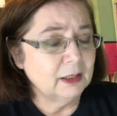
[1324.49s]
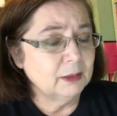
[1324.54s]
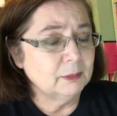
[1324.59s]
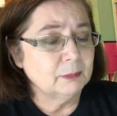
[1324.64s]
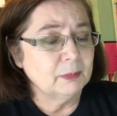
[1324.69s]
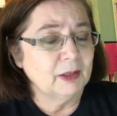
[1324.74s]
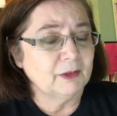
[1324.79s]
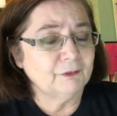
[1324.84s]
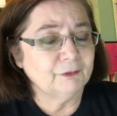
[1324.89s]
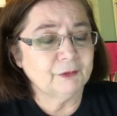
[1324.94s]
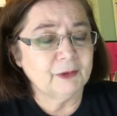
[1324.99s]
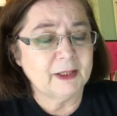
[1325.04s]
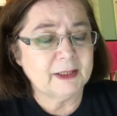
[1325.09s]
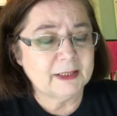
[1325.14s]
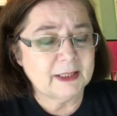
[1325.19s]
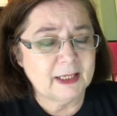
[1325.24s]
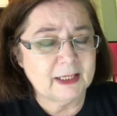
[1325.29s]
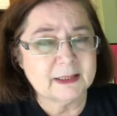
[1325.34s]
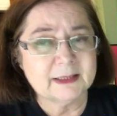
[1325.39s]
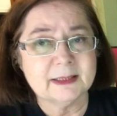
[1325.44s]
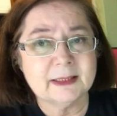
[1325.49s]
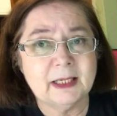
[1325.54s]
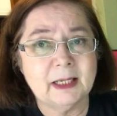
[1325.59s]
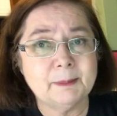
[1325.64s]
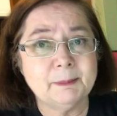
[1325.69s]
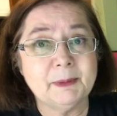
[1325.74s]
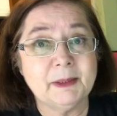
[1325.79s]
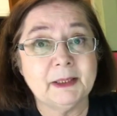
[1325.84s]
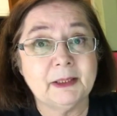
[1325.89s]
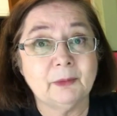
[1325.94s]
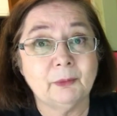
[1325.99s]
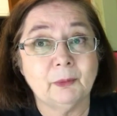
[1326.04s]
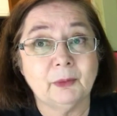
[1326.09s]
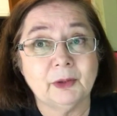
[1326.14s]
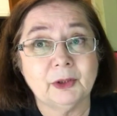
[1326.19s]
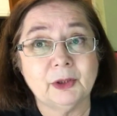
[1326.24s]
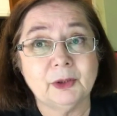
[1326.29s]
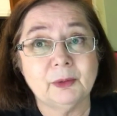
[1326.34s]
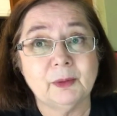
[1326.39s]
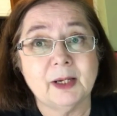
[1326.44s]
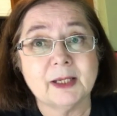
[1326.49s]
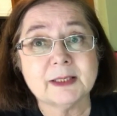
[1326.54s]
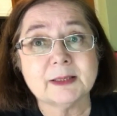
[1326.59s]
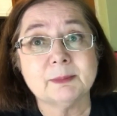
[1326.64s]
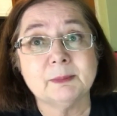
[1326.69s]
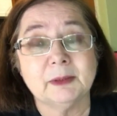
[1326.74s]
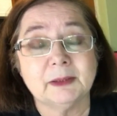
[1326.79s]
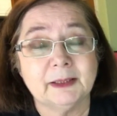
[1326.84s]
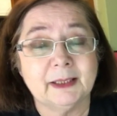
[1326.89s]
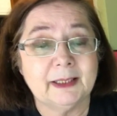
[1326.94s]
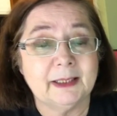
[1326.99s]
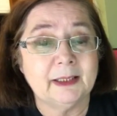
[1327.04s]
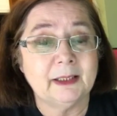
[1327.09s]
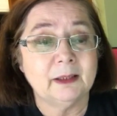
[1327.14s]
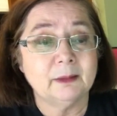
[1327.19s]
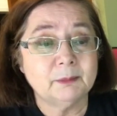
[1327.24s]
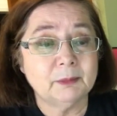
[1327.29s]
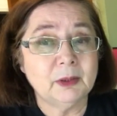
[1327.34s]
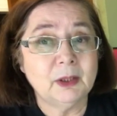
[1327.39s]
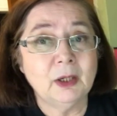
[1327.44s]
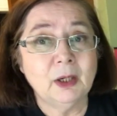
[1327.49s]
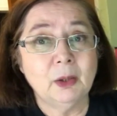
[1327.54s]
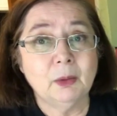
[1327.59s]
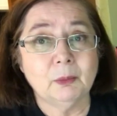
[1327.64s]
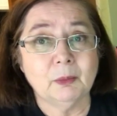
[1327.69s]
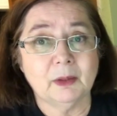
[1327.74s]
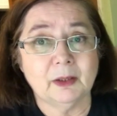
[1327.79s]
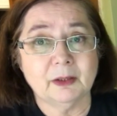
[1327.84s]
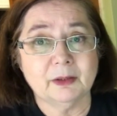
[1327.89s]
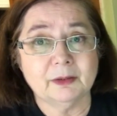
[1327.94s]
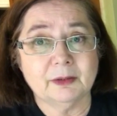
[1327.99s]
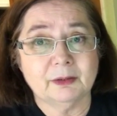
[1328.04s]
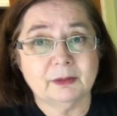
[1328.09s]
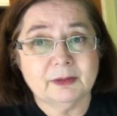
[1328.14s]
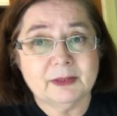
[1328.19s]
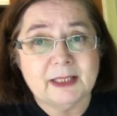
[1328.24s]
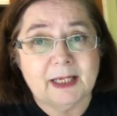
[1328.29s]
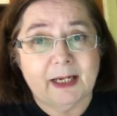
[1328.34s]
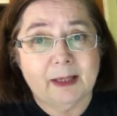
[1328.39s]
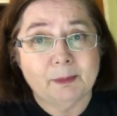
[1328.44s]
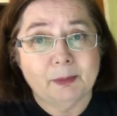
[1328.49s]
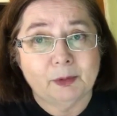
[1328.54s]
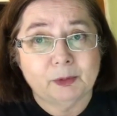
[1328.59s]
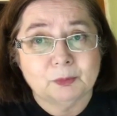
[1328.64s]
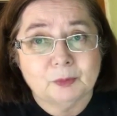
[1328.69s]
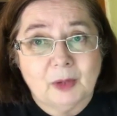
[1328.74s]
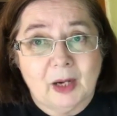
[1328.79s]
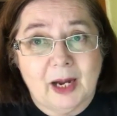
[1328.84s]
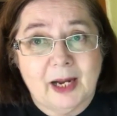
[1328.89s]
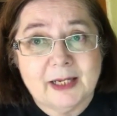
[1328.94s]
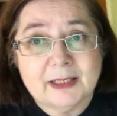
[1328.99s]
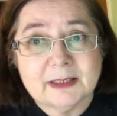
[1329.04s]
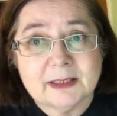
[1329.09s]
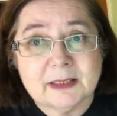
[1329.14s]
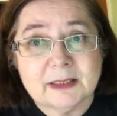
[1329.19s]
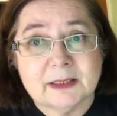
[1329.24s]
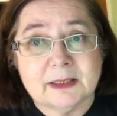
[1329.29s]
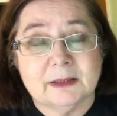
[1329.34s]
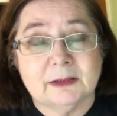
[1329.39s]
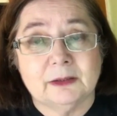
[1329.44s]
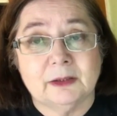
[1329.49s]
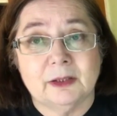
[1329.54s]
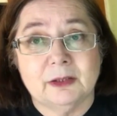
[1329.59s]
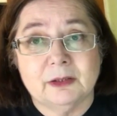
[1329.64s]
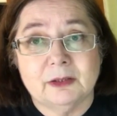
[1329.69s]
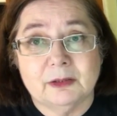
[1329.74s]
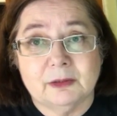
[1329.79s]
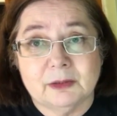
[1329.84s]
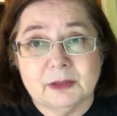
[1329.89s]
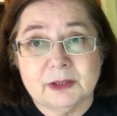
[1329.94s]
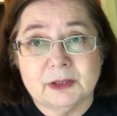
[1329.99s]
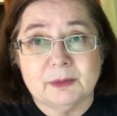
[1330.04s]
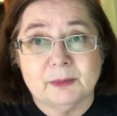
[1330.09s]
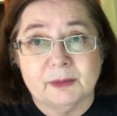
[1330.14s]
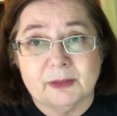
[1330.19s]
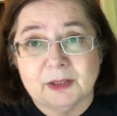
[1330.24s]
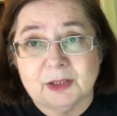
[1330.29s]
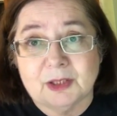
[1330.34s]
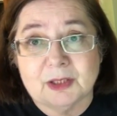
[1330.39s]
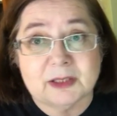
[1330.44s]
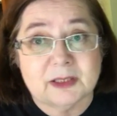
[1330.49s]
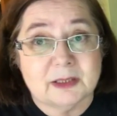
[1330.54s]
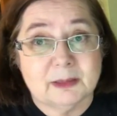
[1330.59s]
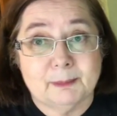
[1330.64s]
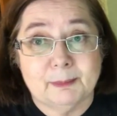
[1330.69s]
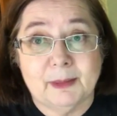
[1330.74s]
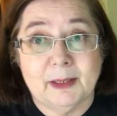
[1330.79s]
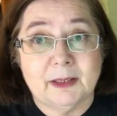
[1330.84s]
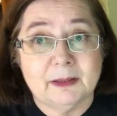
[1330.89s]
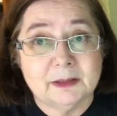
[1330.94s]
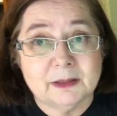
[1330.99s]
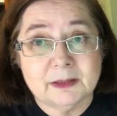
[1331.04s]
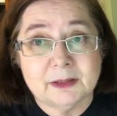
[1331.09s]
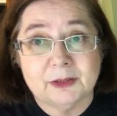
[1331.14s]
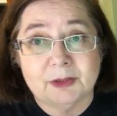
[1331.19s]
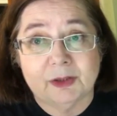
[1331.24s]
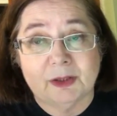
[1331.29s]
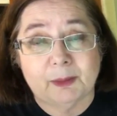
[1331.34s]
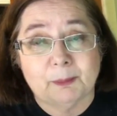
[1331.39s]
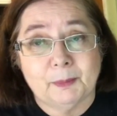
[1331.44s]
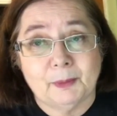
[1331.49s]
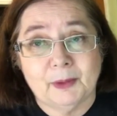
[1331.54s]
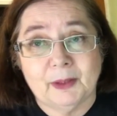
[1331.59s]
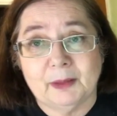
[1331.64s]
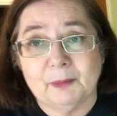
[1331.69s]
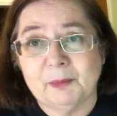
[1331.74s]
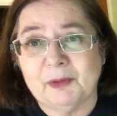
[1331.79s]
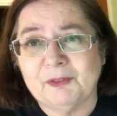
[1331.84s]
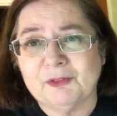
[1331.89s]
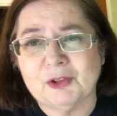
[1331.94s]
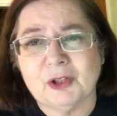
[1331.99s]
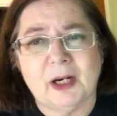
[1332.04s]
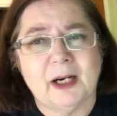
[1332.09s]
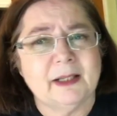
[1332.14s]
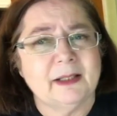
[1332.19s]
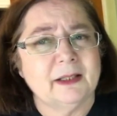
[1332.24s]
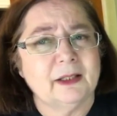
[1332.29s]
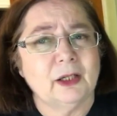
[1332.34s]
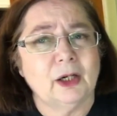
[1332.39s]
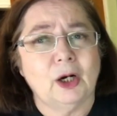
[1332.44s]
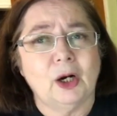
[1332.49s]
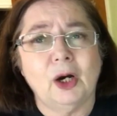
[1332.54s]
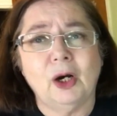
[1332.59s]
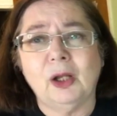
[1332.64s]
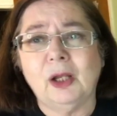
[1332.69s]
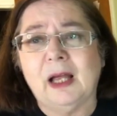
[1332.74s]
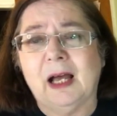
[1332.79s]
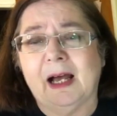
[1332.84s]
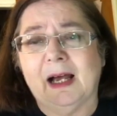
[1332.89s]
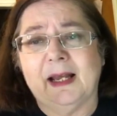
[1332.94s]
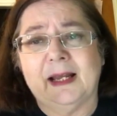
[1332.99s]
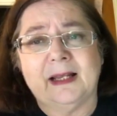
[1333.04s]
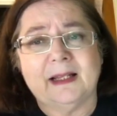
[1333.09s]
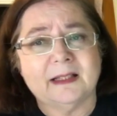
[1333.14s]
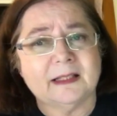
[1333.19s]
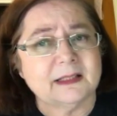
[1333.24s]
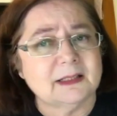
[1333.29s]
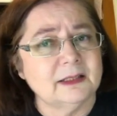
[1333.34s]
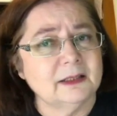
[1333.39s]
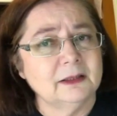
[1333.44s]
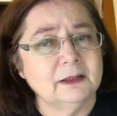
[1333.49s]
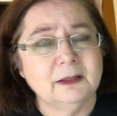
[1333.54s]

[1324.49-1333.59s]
My friend has an APQS Millennium where the table rises and lowers with just a button, so you can put it. We've tried it at all heights.